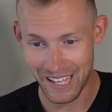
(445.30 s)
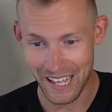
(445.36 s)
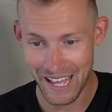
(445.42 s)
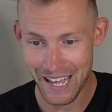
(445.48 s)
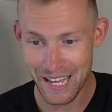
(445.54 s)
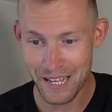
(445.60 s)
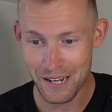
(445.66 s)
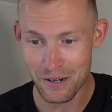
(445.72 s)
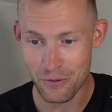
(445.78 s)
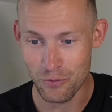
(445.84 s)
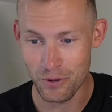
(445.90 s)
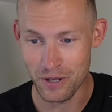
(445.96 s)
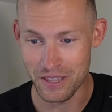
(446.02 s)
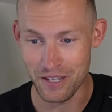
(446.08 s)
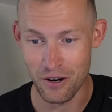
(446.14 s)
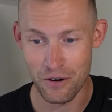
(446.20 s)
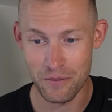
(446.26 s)
and
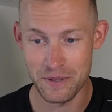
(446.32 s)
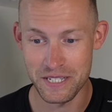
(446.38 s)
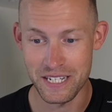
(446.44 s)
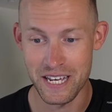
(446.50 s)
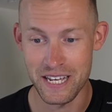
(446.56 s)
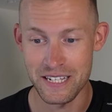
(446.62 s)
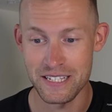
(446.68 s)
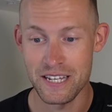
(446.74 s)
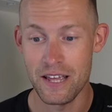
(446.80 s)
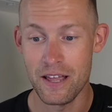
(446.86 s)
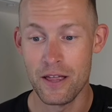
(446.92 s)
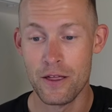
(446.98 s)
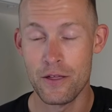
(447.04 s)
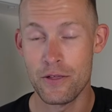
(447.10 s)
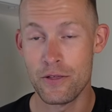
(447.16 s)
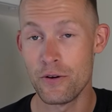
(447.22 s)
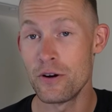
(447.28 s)
with the urban skates,
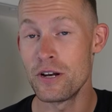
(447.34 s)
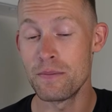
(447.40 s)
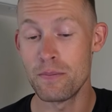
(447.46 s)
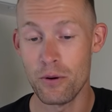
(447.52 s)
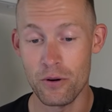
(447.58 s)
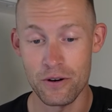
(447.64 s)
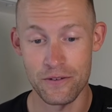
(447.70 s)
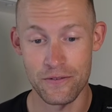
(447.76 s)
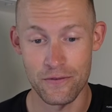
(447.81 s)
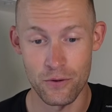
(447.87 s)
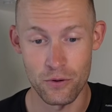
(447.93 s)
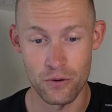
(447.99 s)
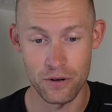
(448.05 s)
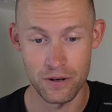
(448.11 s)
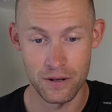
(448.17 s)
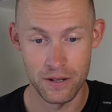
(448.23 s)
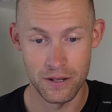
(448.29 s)

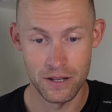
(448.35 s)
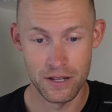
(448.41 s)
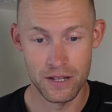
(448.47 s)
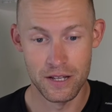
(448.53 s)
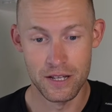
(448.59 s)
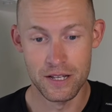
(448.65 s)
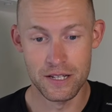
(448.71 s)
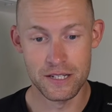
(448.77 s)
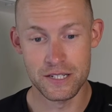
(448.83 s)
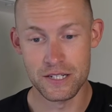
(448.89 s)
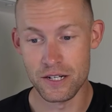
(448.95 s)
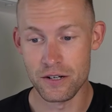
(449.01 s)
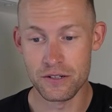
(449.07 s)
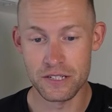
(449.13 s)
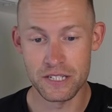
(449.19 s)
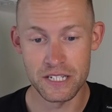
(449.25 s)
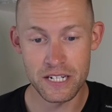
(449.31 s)
30.4.
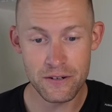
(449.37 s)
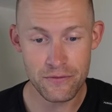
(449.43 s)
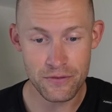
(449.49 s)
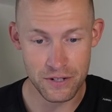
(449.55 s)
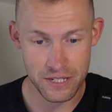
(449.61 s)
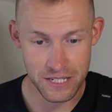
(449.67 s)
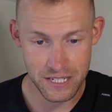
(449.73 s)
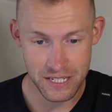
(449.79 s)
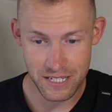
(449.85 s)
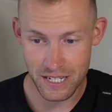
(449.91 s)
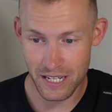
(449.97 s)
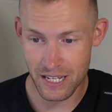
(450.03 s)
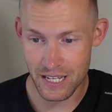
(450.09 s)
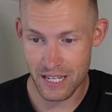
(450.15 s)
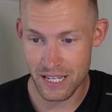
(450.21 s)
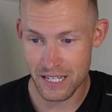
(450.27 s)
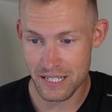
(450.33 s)
So the difference
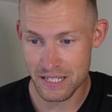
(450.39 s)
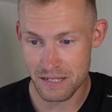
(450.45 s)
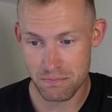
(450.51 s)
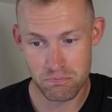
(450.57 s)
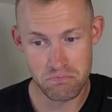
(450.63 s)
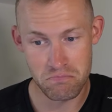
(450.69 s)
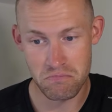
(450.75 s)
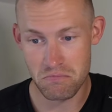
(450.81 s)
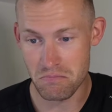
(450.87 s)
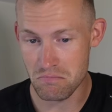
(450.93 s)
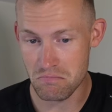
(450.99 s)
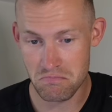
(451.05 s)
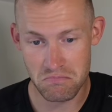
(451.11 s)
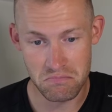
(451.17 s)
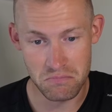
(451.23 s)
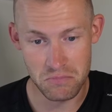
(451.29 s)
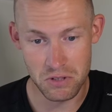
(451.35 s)
is
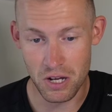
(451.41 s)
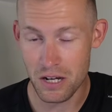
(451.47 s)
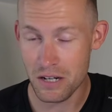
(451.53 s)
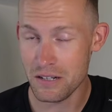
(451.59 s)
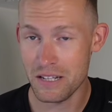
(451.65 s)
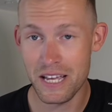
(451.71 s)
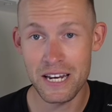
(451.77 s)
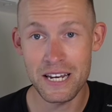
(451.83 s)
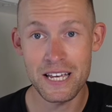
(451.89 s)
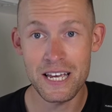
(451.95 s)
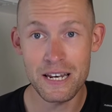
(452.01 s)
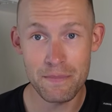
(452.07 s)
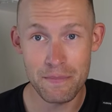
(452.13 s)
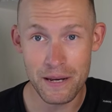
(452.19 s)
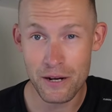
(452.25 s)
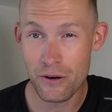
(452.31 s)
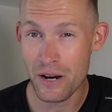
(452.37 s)
not getting
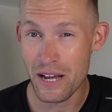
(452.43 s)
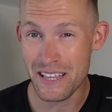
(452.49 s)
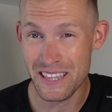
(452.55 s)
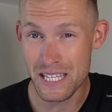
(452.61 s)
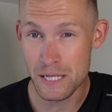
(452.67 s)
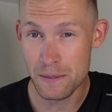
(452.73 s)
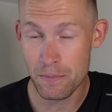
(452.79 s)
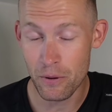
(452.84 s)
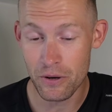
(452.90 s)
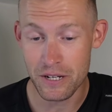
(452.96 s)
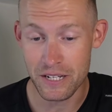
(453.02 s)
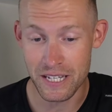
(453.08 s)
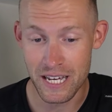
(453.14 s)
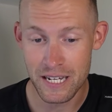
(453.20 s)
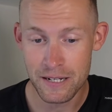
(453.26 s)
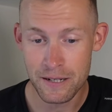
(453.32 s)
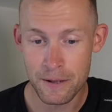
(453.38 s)
any bigger at this point
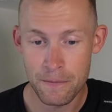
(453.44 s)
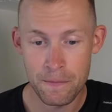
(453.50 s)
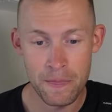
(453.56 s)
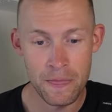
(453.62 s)
yet.